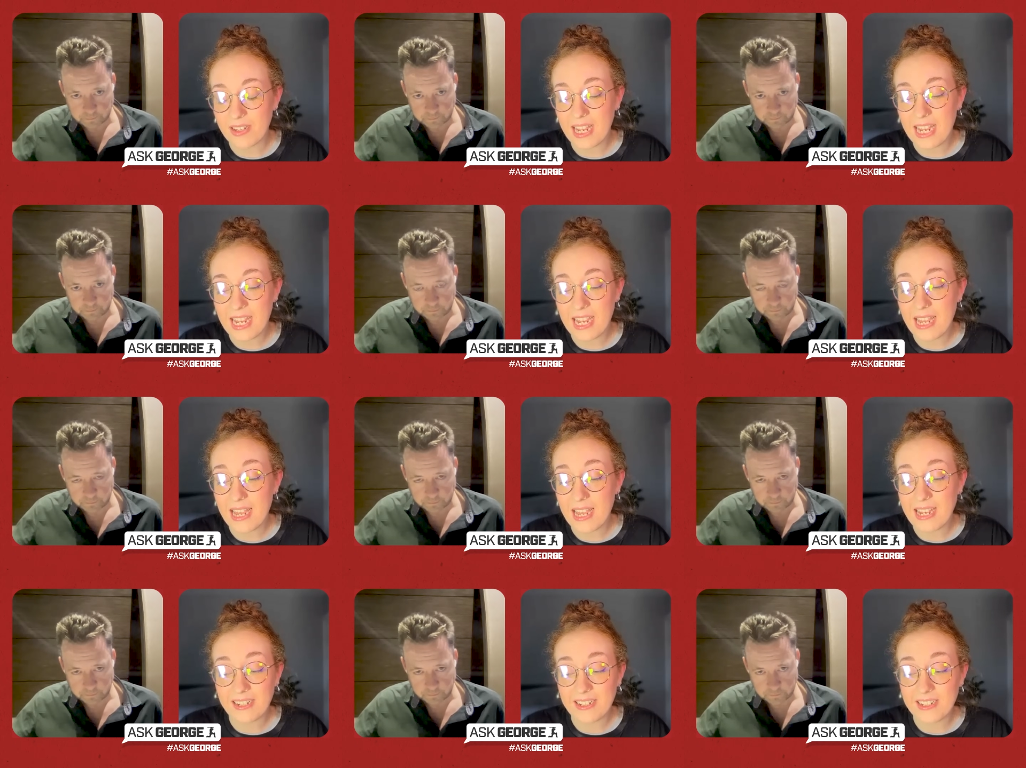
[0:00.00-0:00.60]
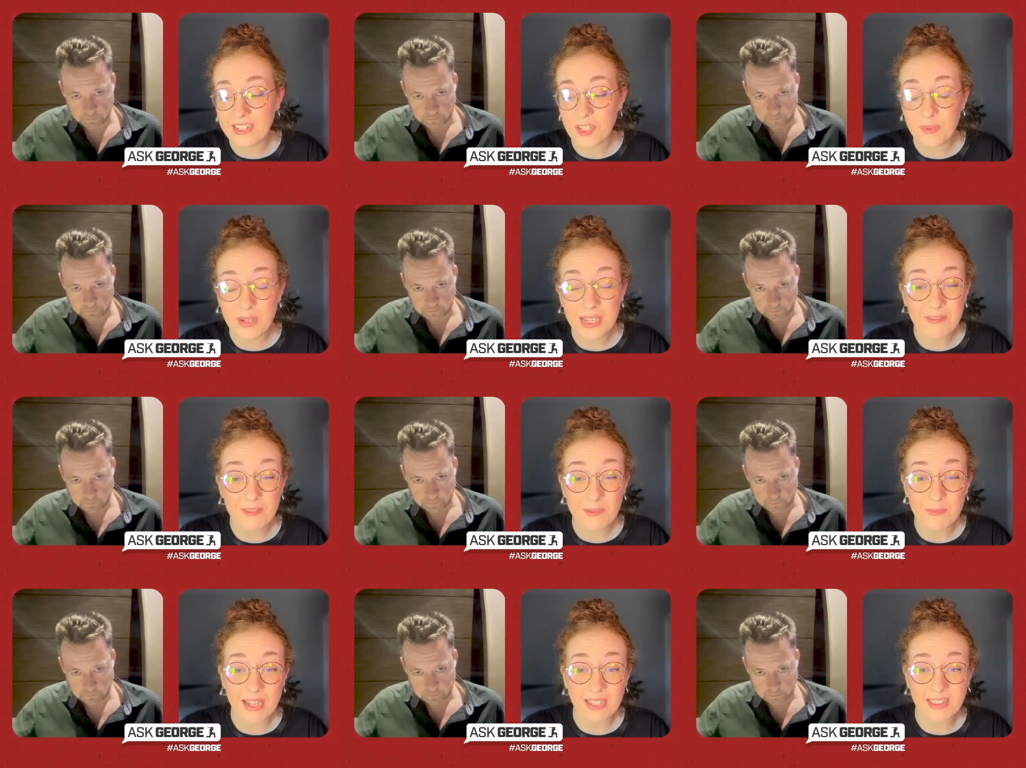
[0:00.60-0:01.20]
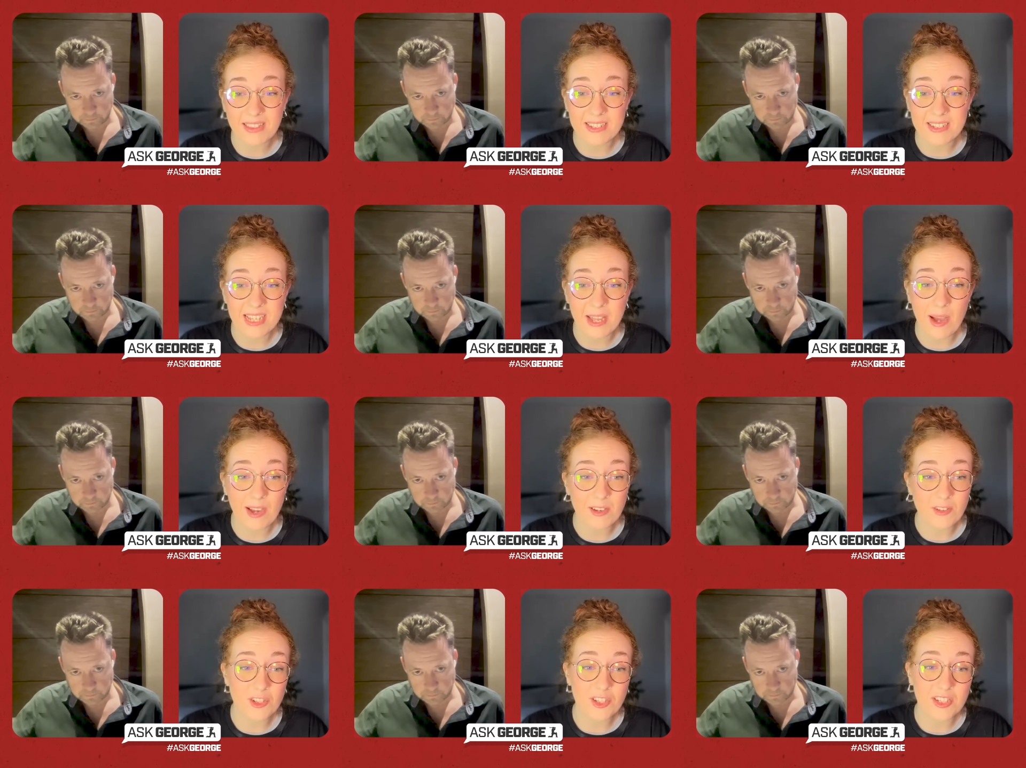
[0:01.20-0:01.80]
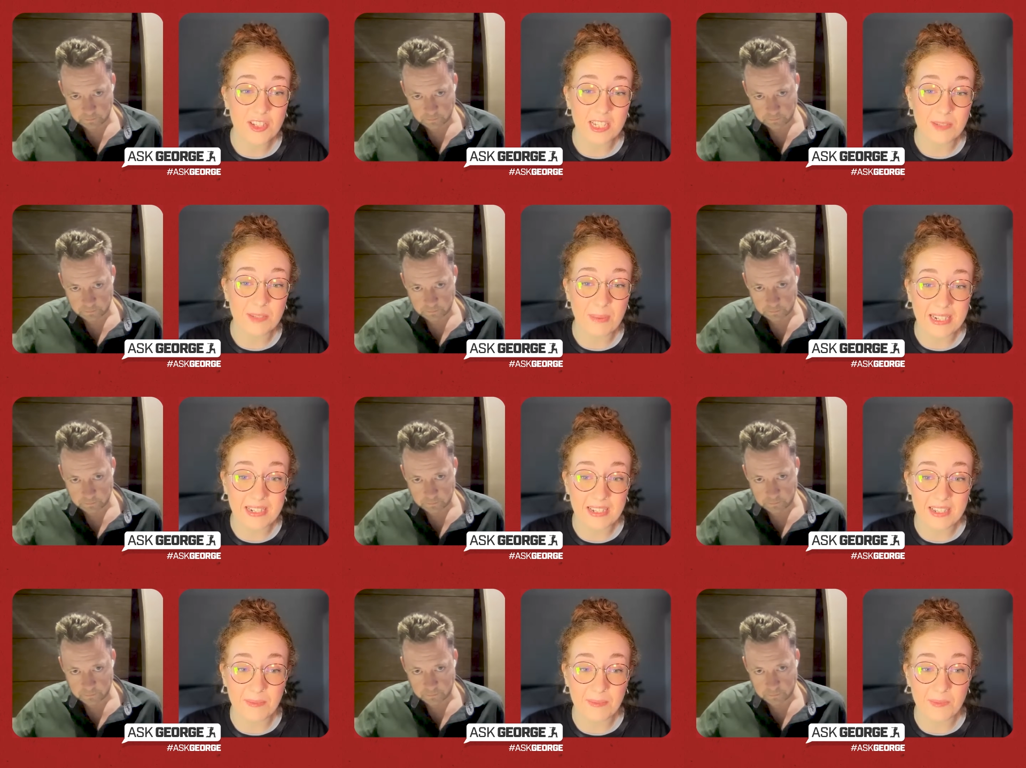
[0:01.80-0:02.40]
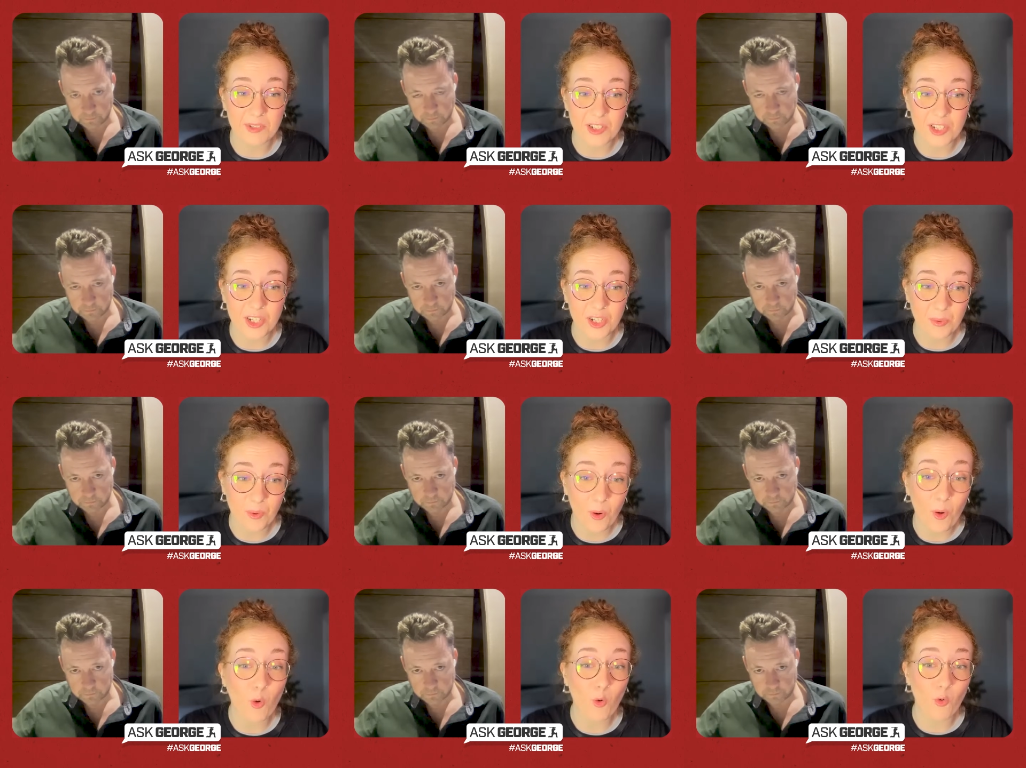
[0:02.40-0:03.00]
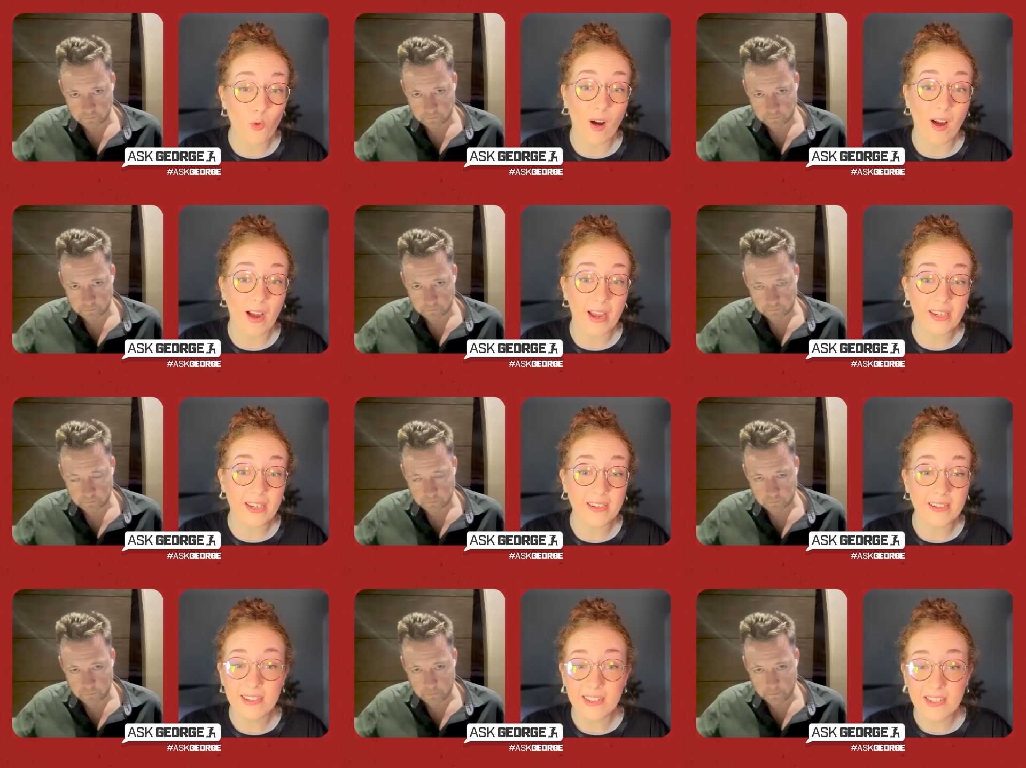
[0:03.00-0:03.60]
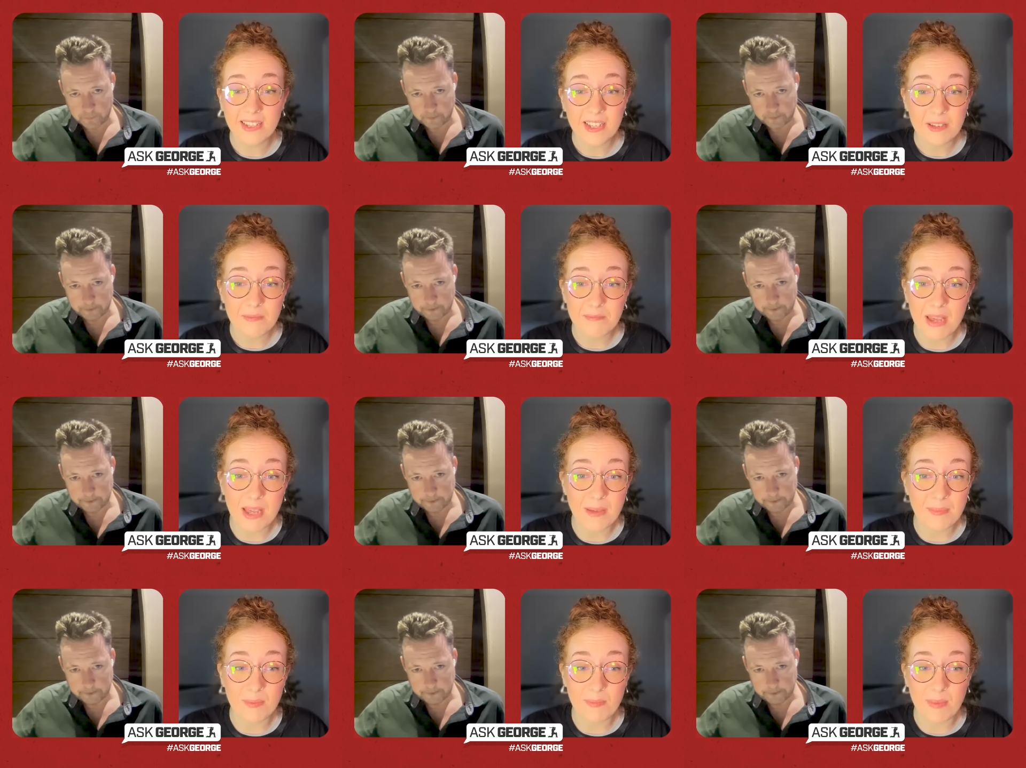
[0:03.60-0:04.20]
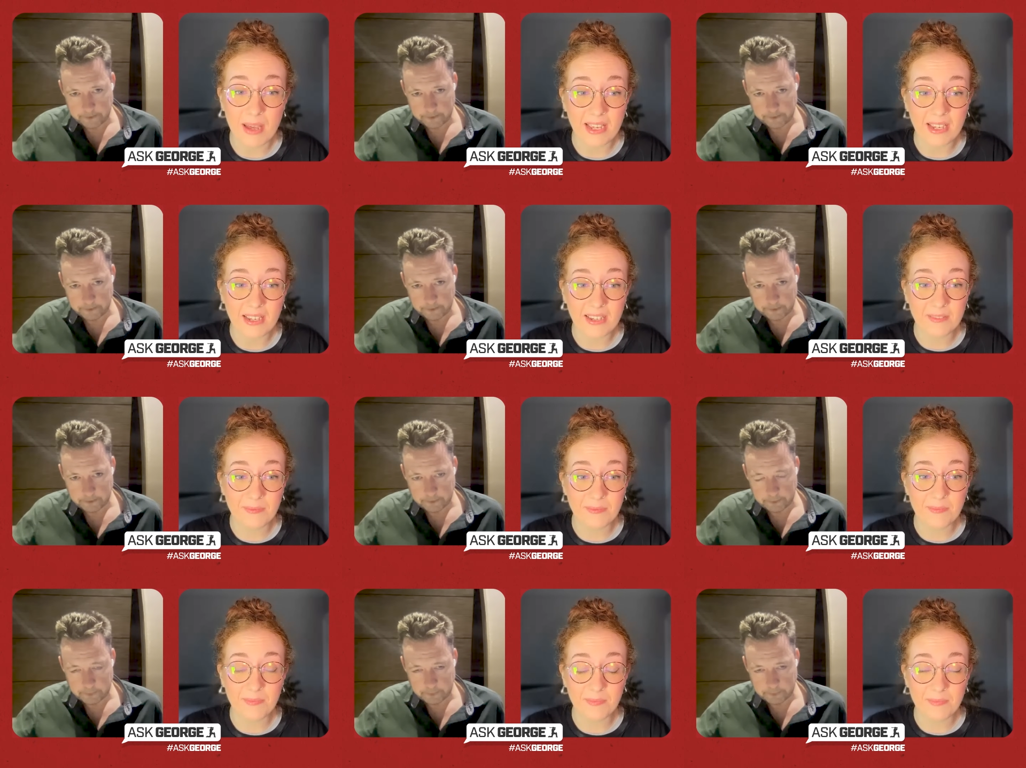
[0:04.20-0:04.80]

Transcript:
Speaker 1: England to even make the set. I just expected them to do all right, maybe make